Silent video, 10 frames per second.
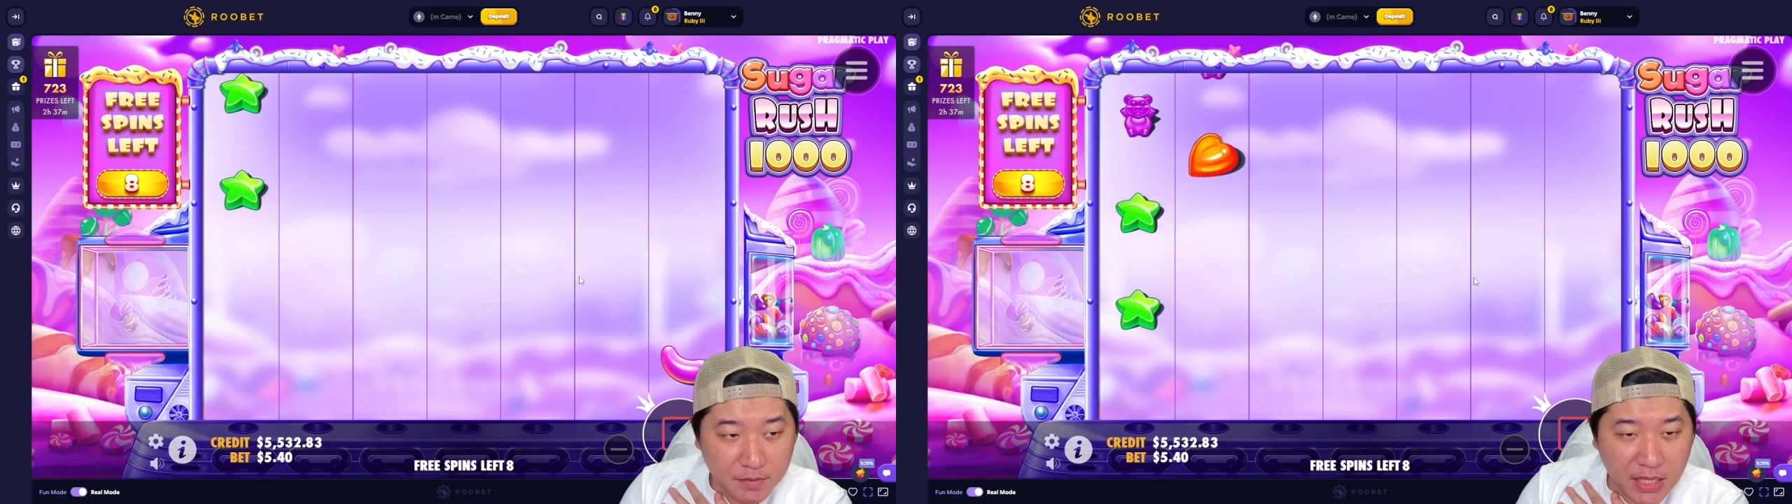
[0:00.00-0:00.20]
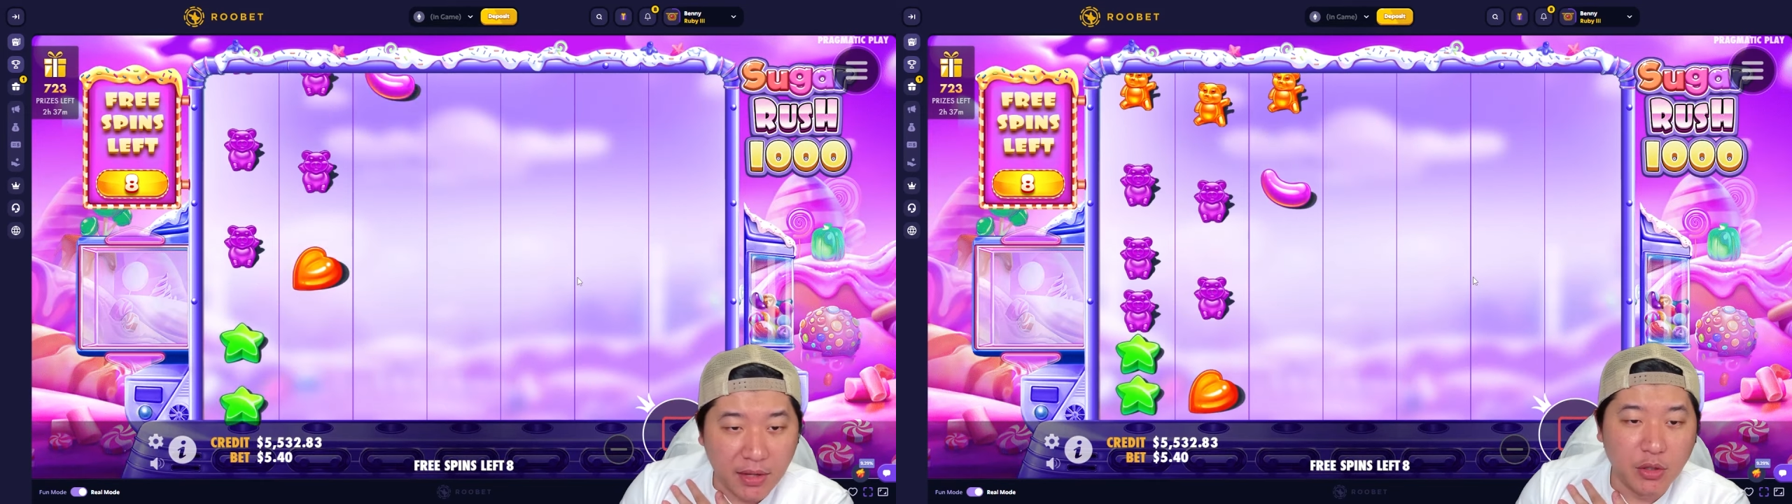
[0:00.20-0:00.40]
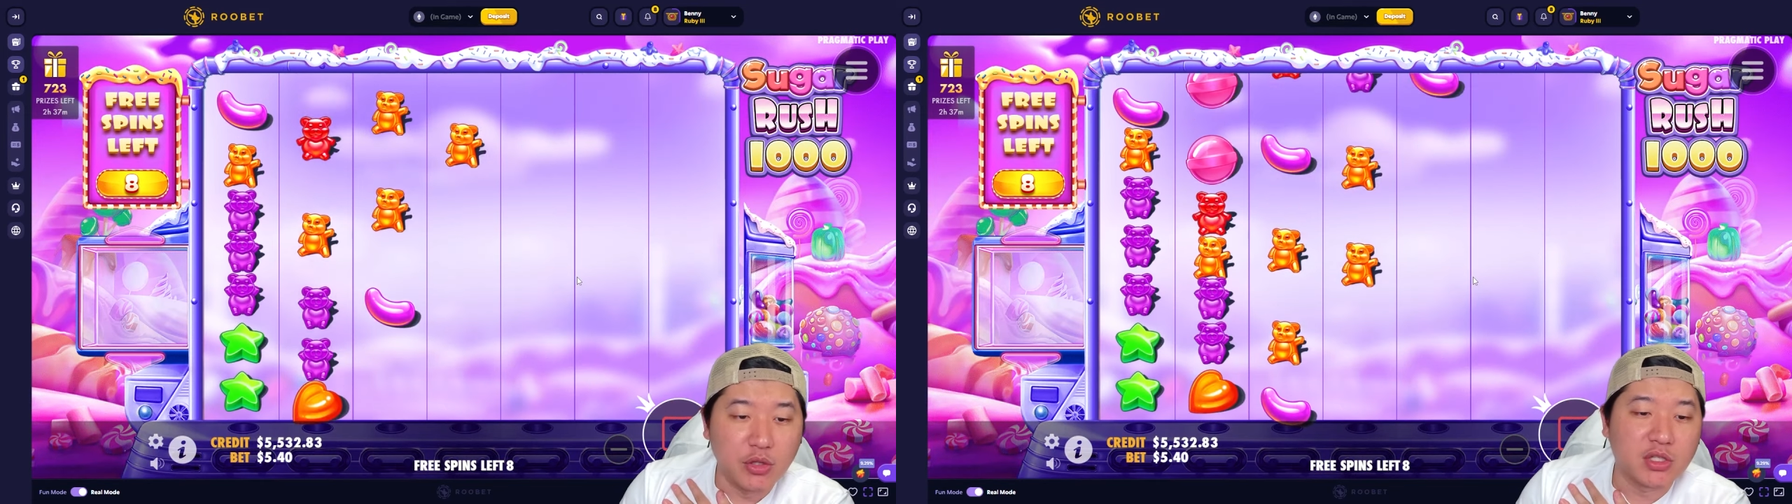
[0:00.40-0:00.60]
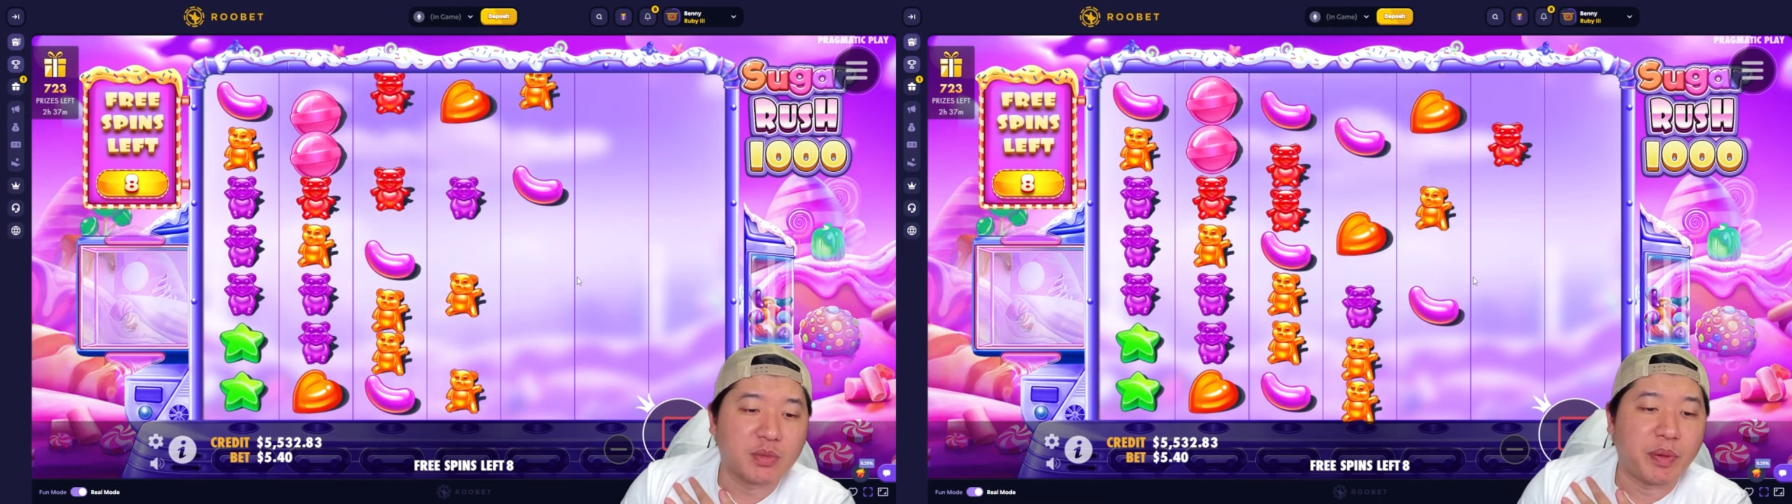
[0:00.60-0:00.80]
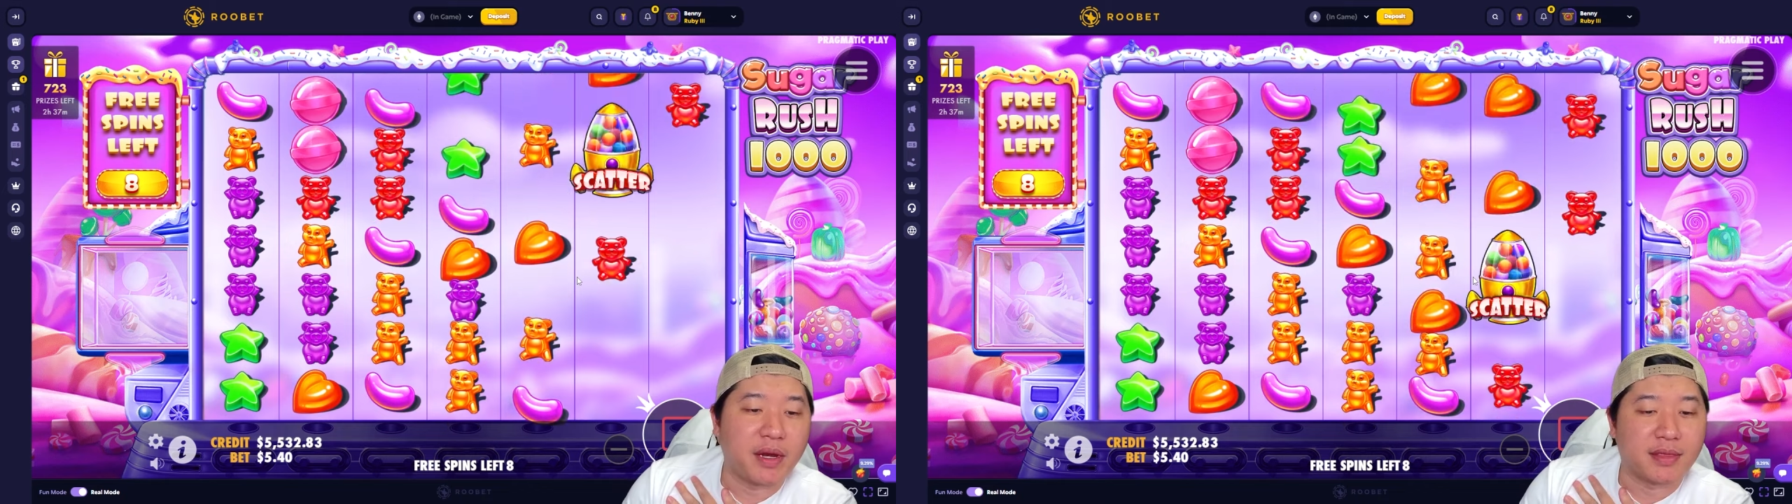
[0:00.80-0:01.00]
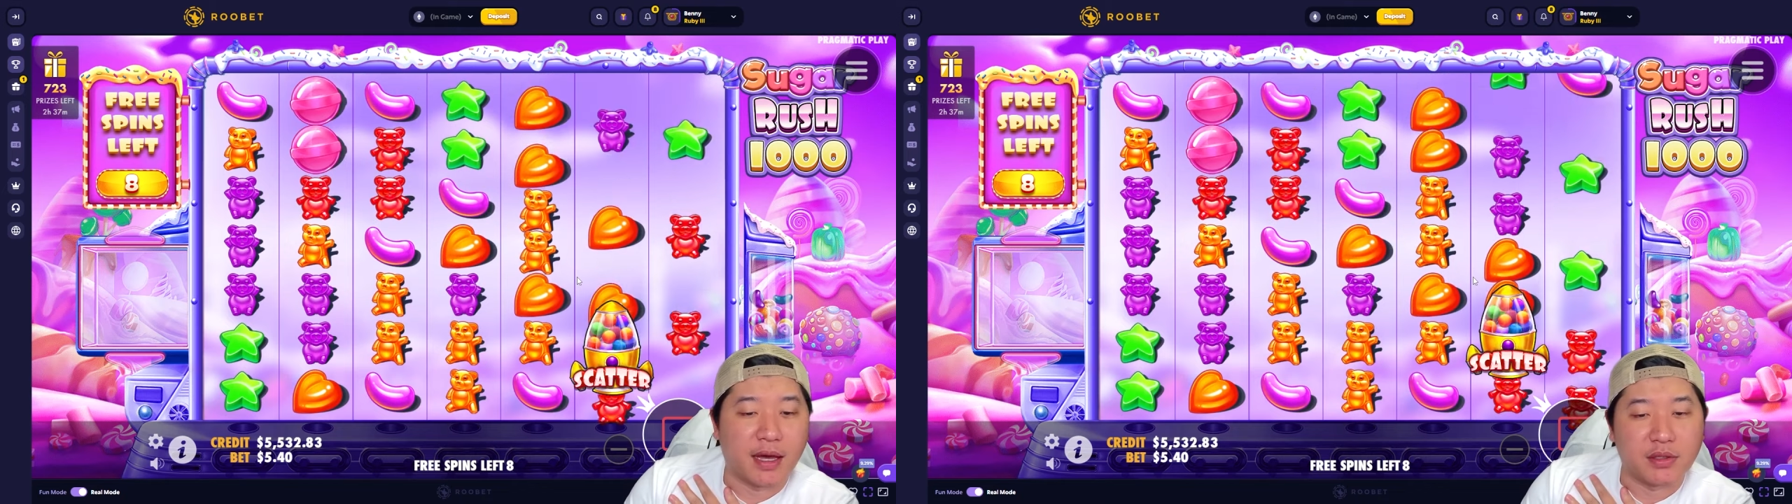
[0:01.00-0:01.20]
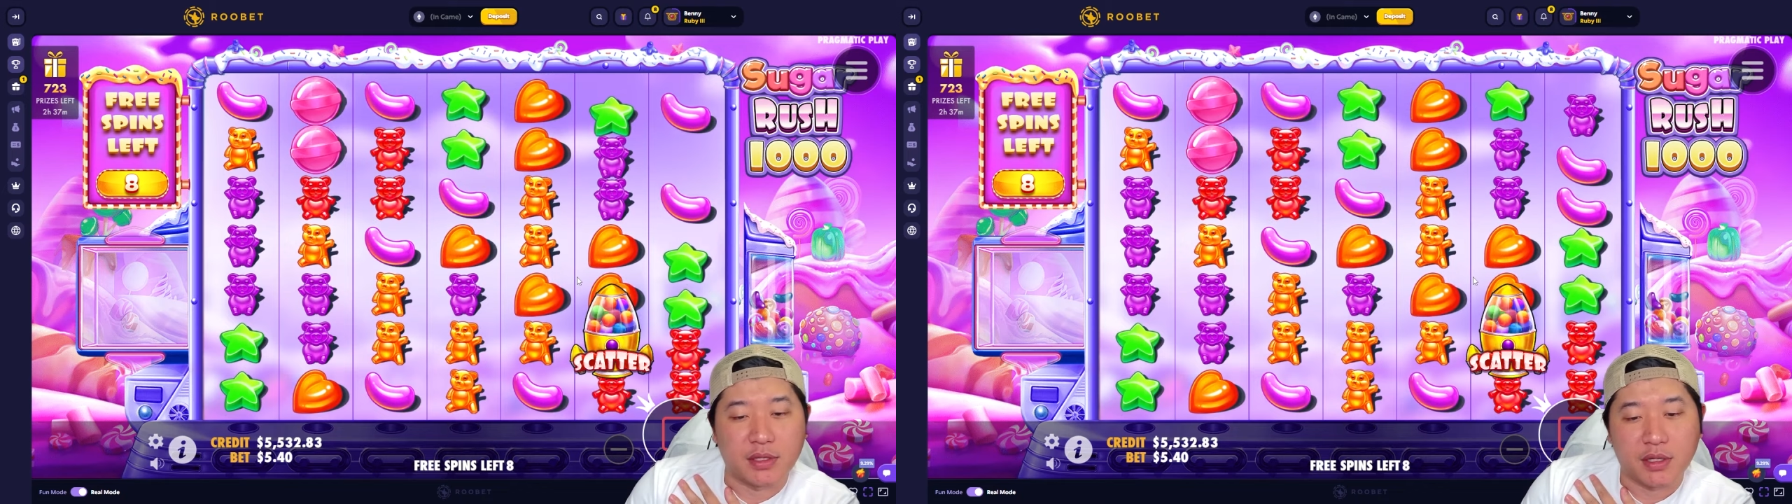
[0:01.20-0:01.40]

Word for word: I know you just paid a thousand